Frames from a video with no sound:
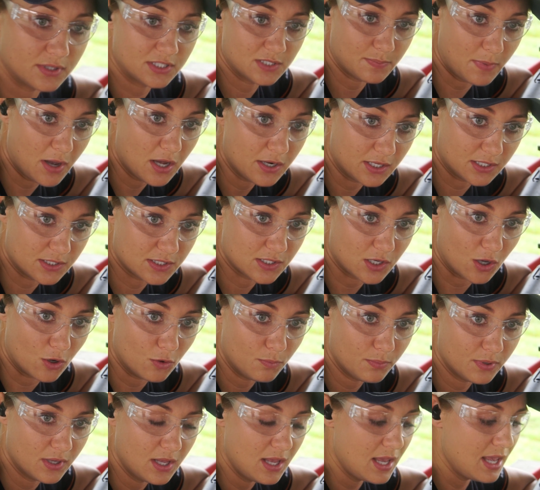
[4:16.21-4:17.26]
spotting scope,
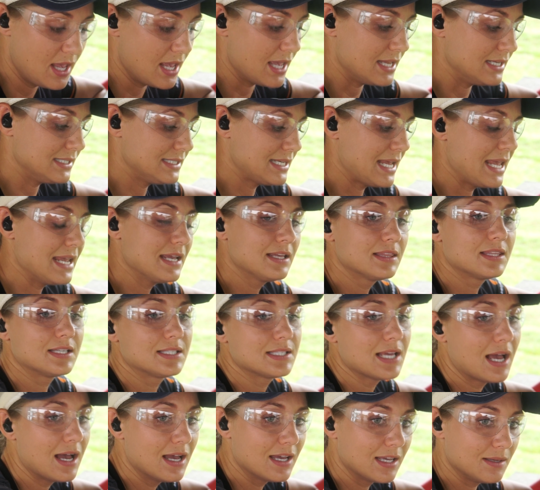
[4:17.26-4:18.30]
and take the
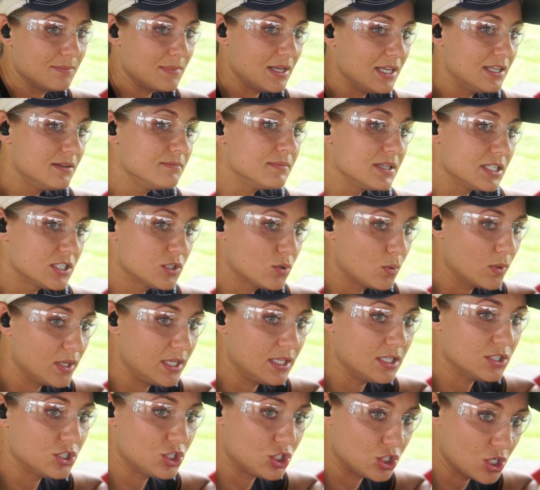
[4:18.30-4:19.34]
time in
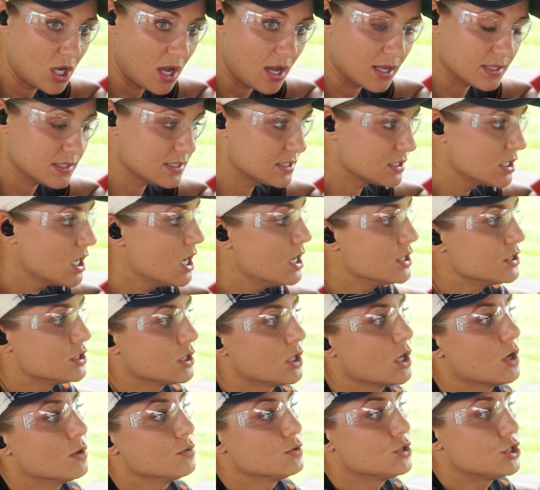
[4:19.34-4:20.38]
between shots to
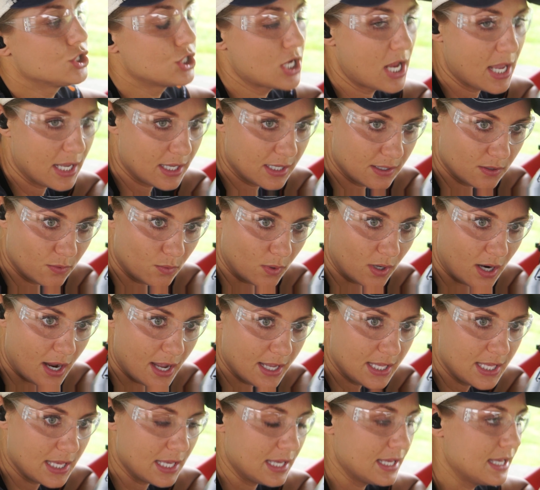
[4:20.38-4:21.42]
go check where I
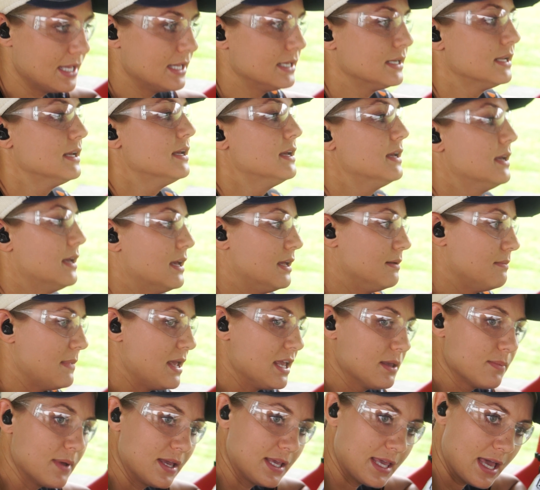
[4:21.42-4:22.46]
hit and make
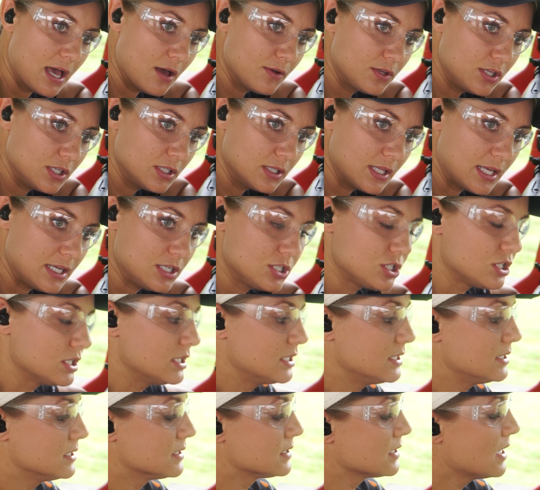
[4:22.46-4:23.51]
my
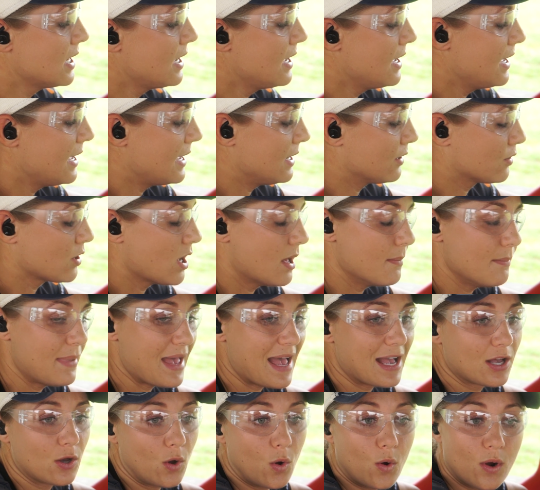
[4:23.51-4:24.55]
calculations and come
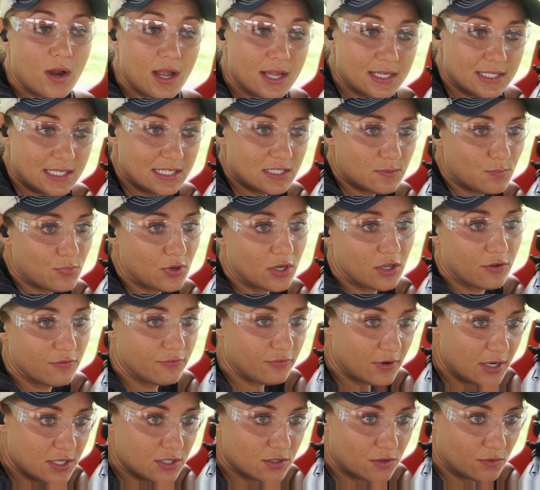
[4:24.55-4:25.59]
back, or I'd need to bring a
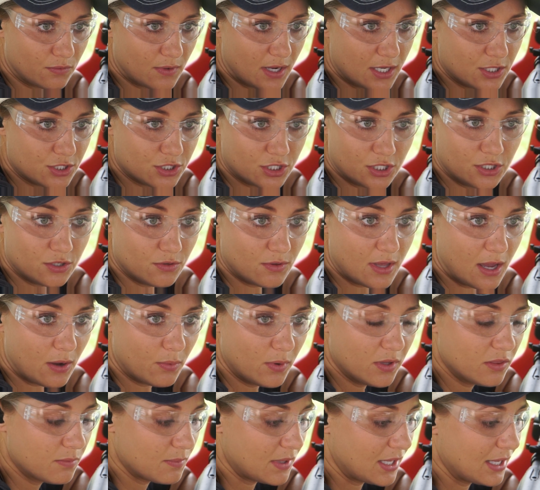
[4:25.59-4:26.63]
friend to the range to do that
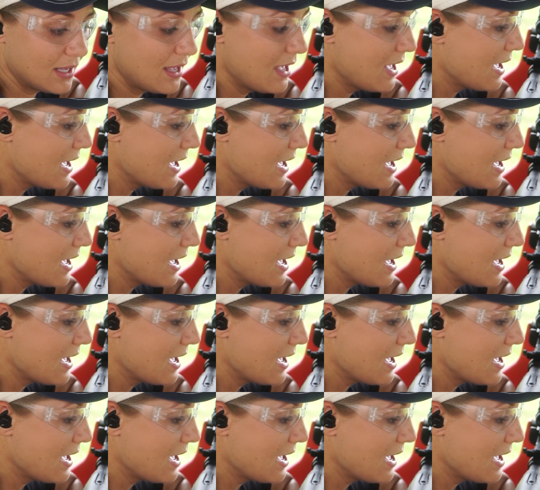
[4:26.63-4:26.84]
with me.